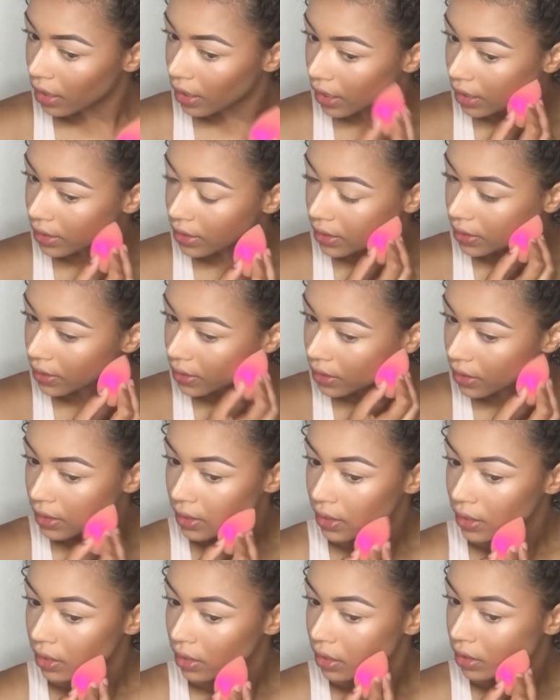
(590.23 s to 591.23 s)
the excess
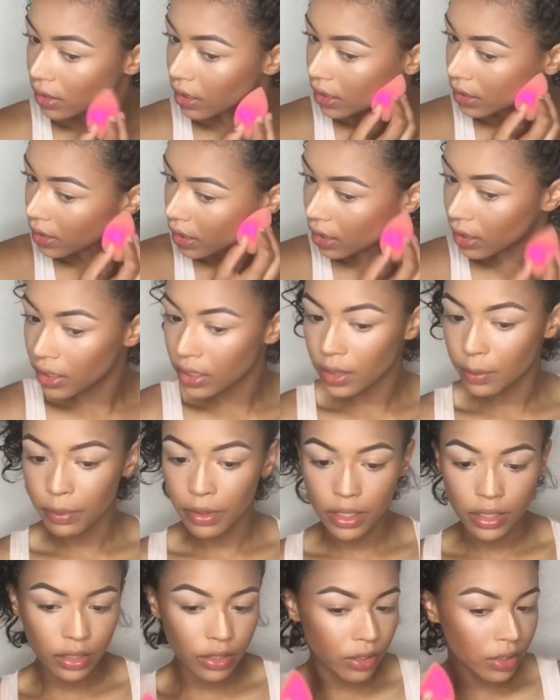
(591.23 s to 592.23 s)
concealer that's on the
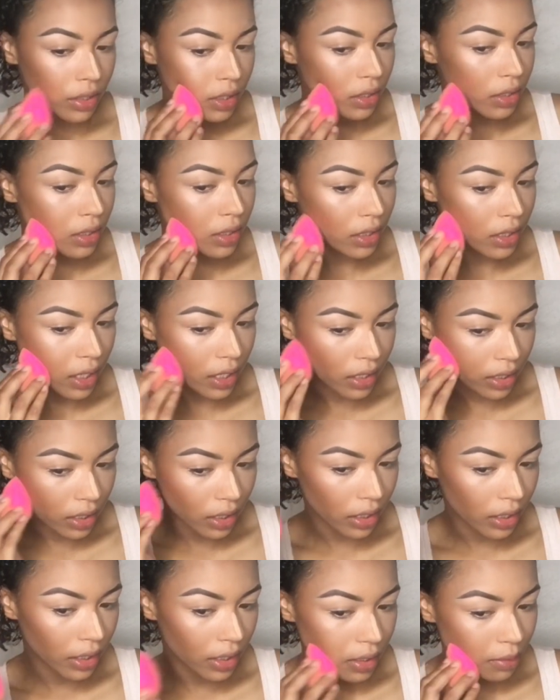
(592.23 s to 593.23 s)
sponge and just kind of
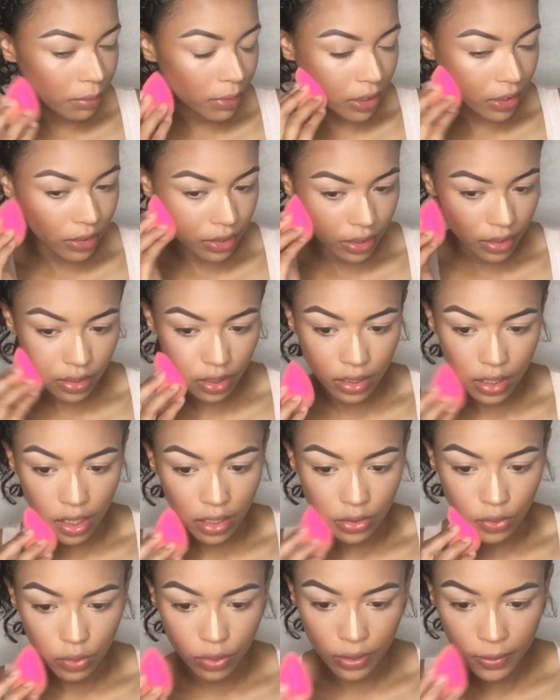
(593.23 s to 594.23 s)
clean up underneath the
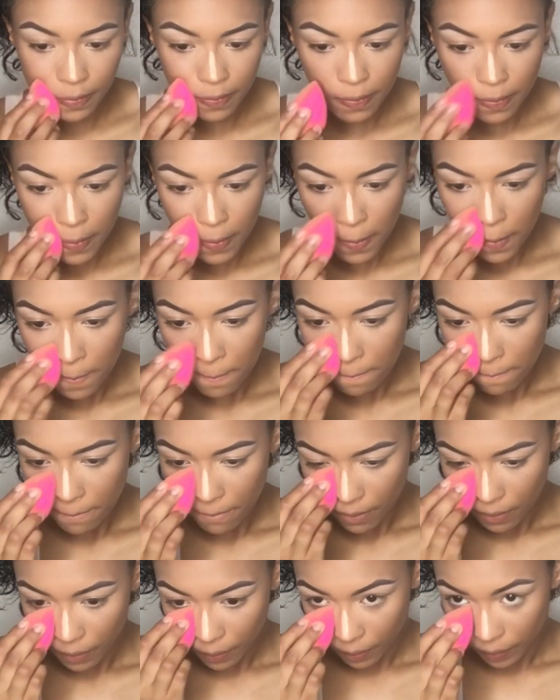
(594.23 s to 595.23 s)
contour.
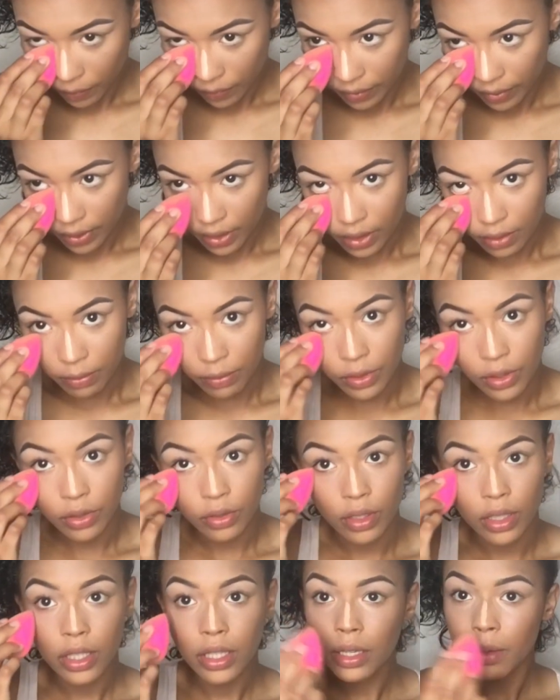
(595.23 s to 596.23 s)
I'm going to
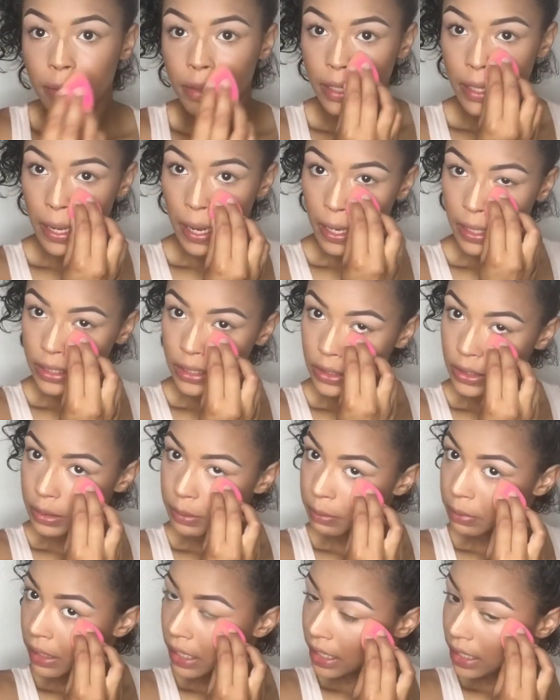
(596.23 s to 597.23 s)
do a little bit
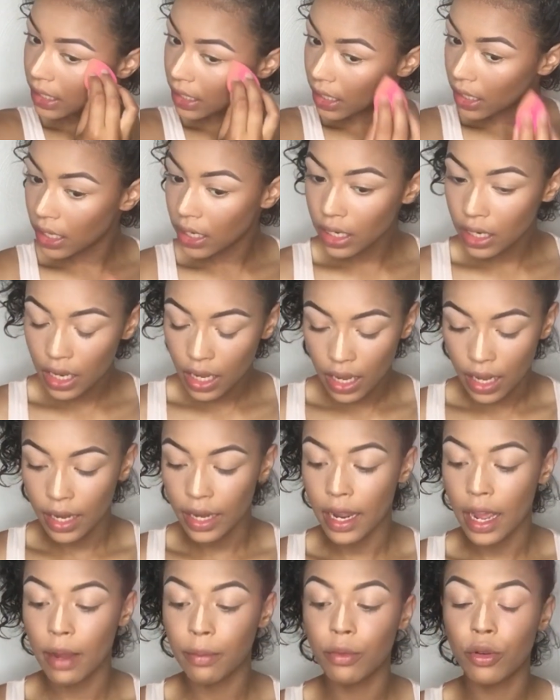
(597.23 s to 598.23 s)
extra blending.
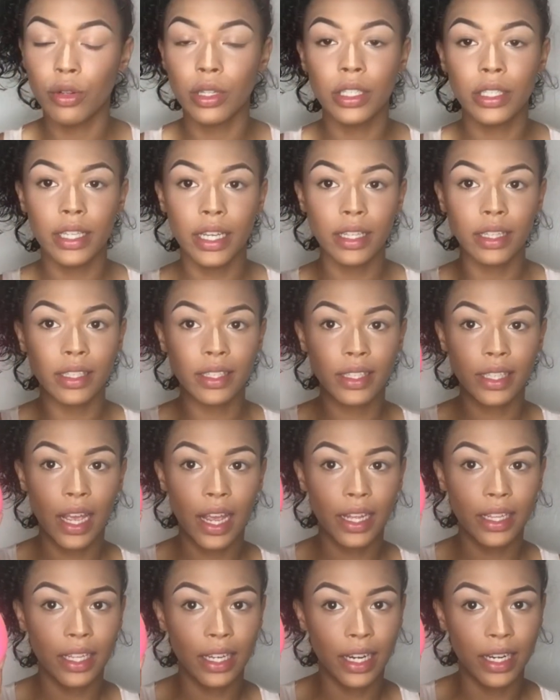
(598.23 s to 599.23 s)
And now I'm going to take the
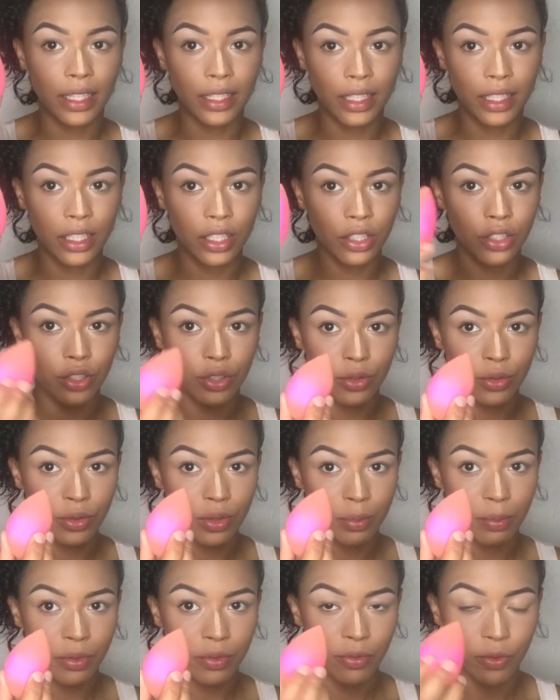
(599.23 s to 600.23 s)
side that I didn't
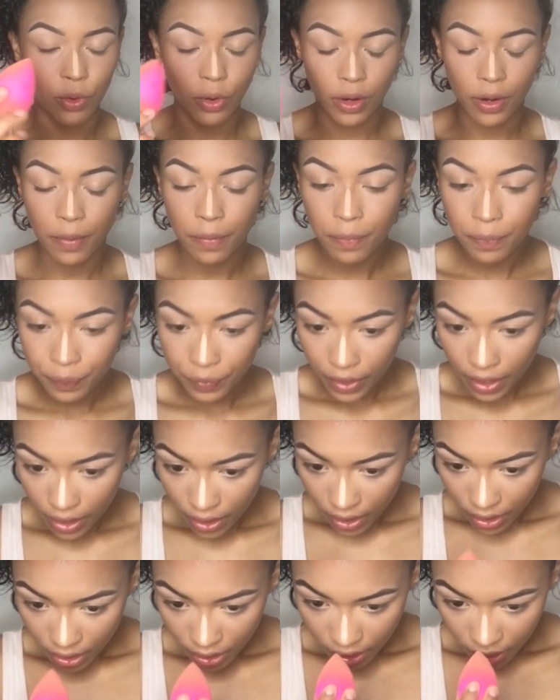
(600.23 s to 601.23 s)
use before.
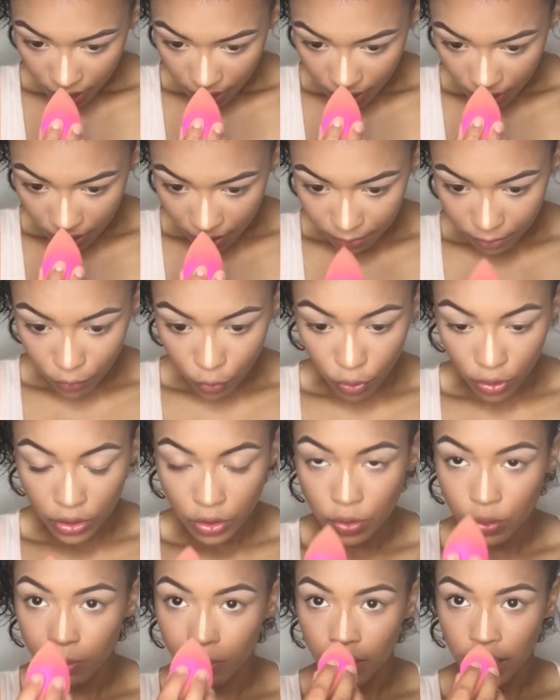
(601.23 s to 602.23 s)
And I'm going
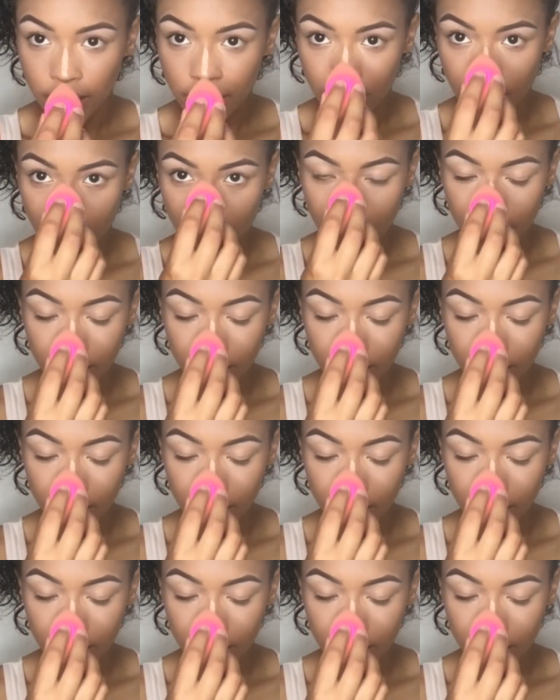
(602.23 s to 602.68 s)
to blend out